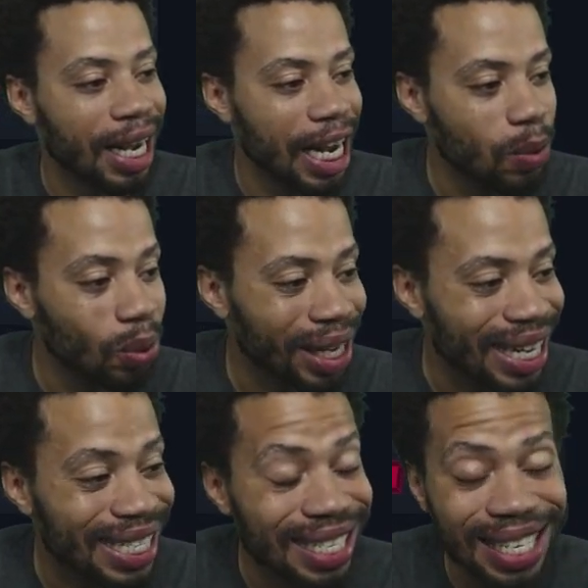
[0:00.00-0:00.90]
he will
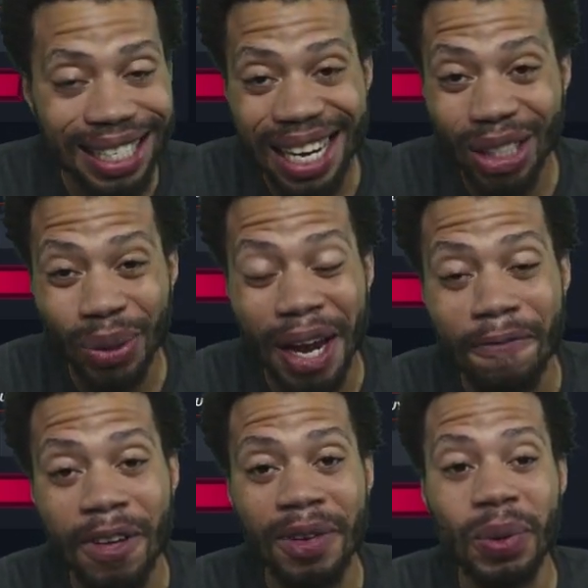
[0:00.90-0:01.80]
get
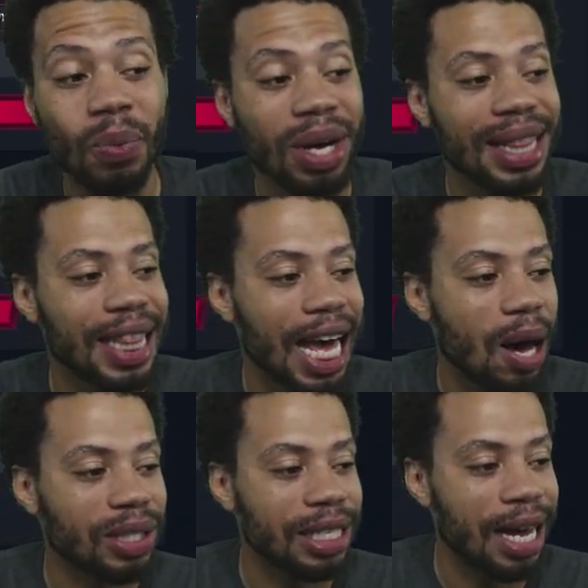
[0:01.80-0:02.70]

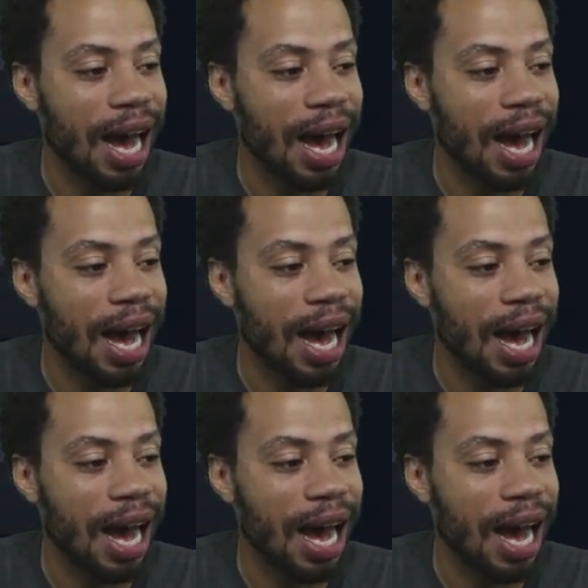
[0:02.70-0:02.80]
651,000